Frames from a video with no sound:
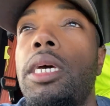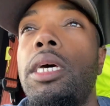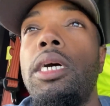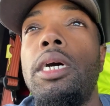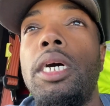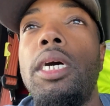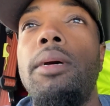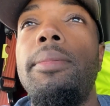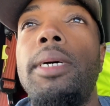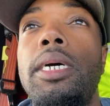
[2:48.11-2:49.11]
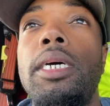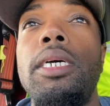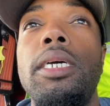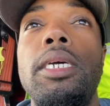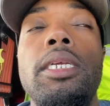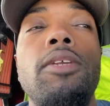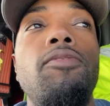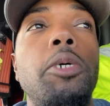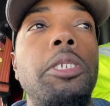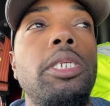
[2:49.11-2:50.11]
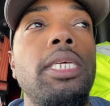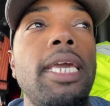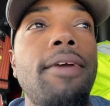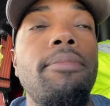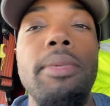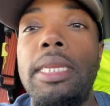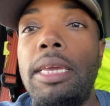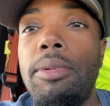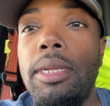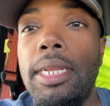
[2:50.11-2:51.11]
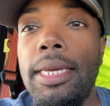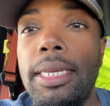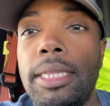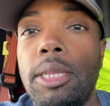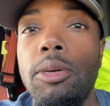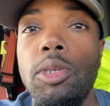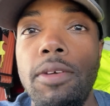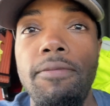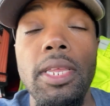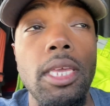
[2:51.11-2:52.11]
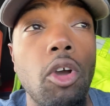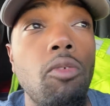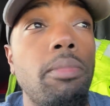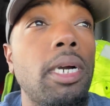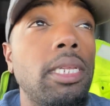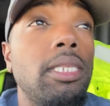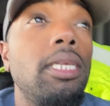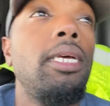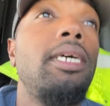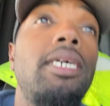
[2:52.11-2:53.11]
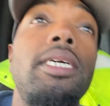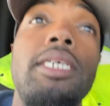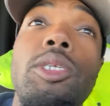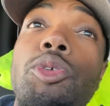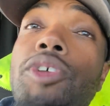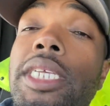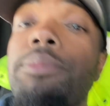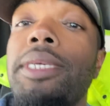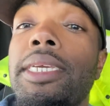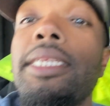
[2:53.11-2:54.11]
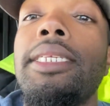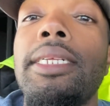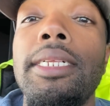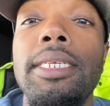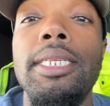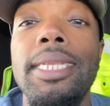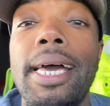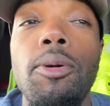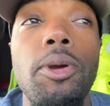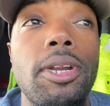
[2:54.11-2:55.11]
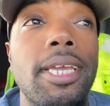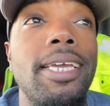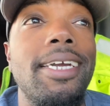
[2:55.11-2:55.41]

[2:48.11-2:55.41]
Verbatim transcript: Um, and unfortunately I haven't been able to like get those on video, but trust me, it's a, it's a lot of work,